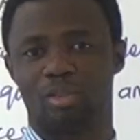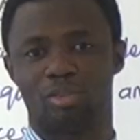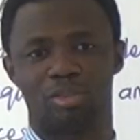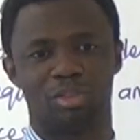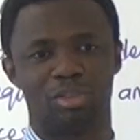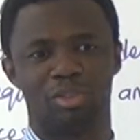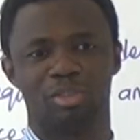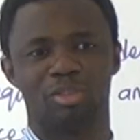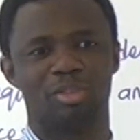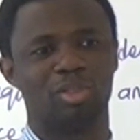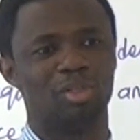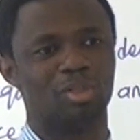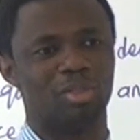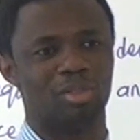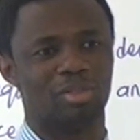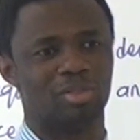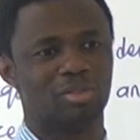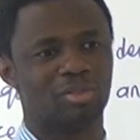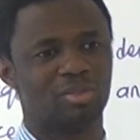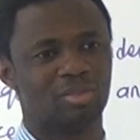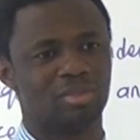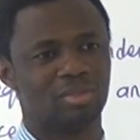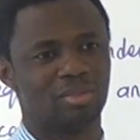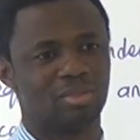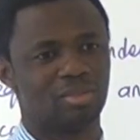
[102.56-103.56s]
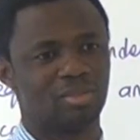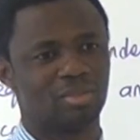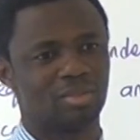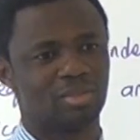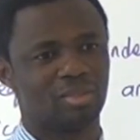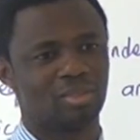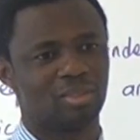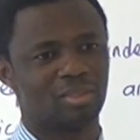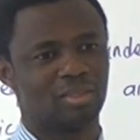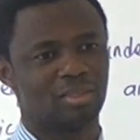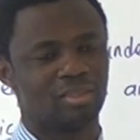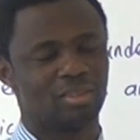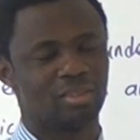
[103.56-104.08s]
how do you know?
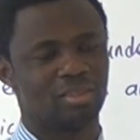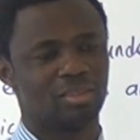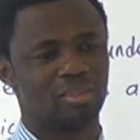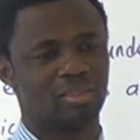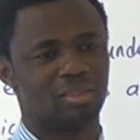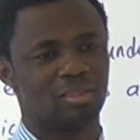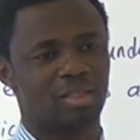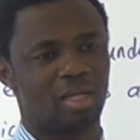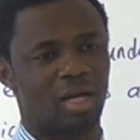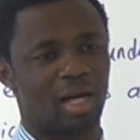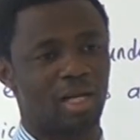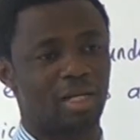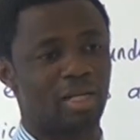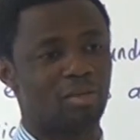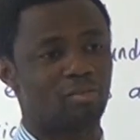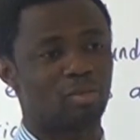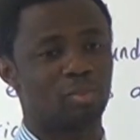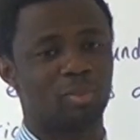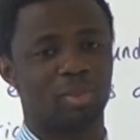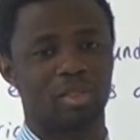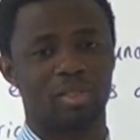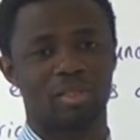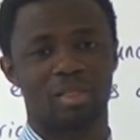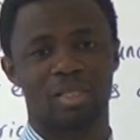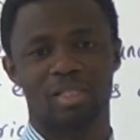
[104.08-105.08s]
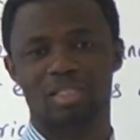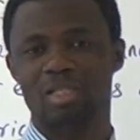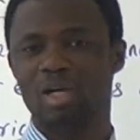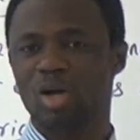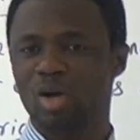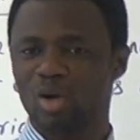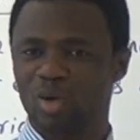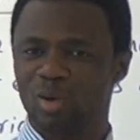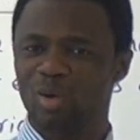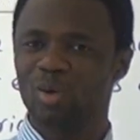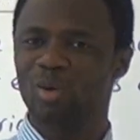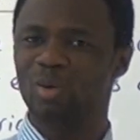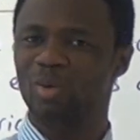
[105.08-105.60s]
And everybody thinks,
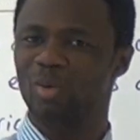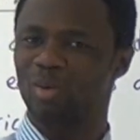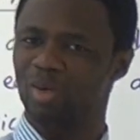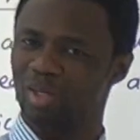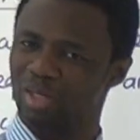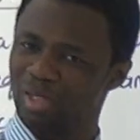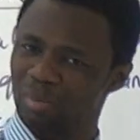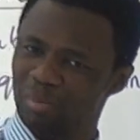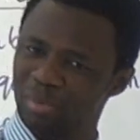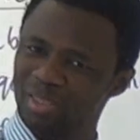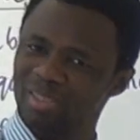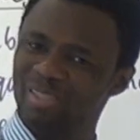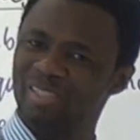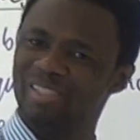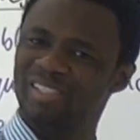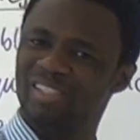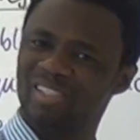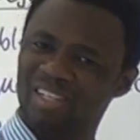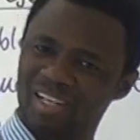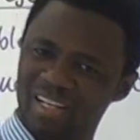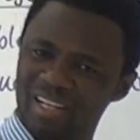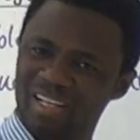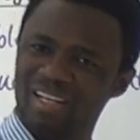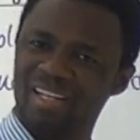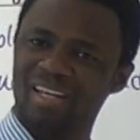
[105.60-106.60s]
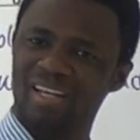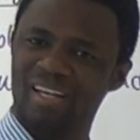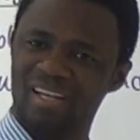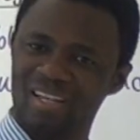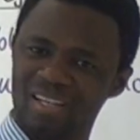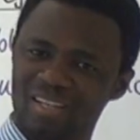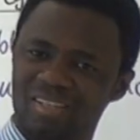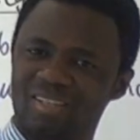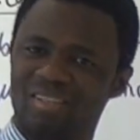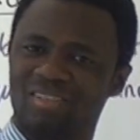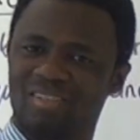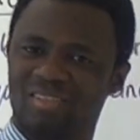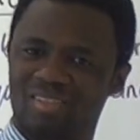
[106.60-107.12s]
oh, but you're
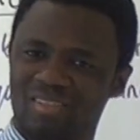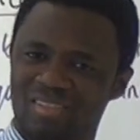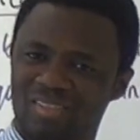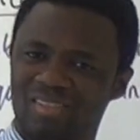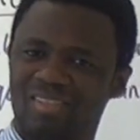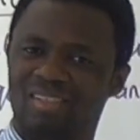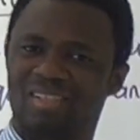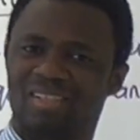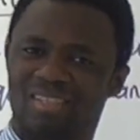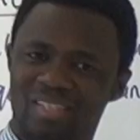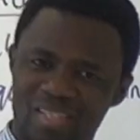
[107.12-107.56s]
Chinese.